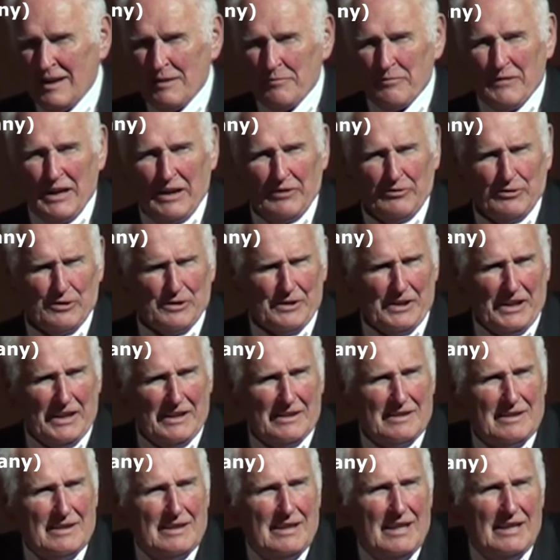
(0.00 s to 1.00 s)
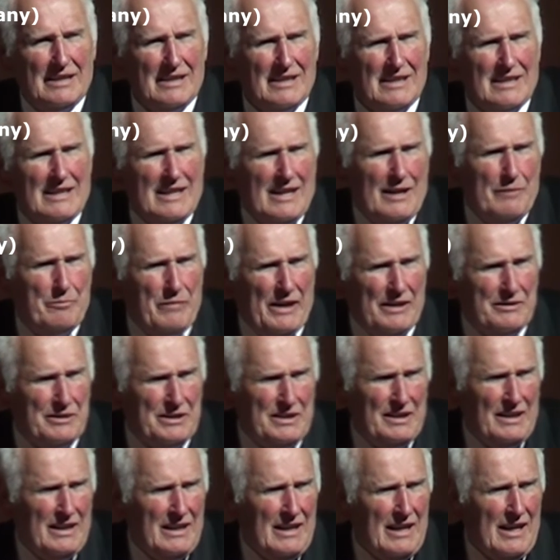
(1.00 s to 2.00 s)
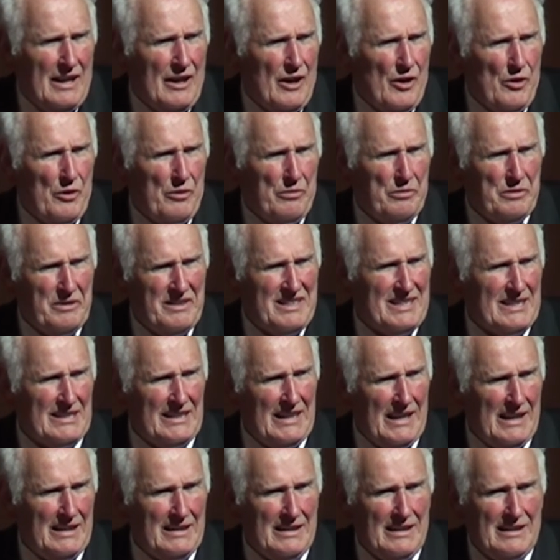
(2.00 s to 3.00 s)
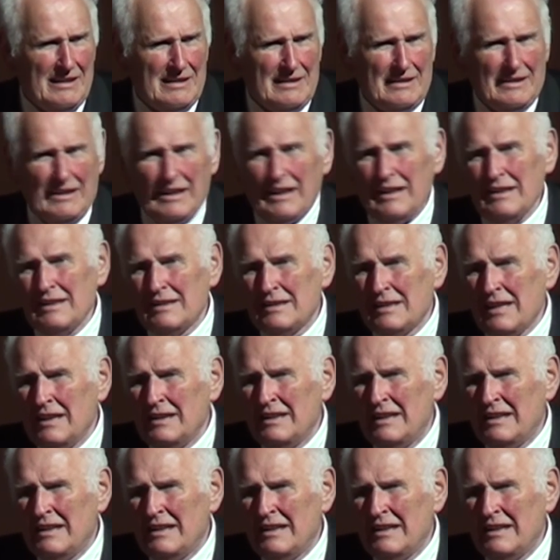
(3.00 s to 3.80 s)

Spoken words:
my worries about where we stand these days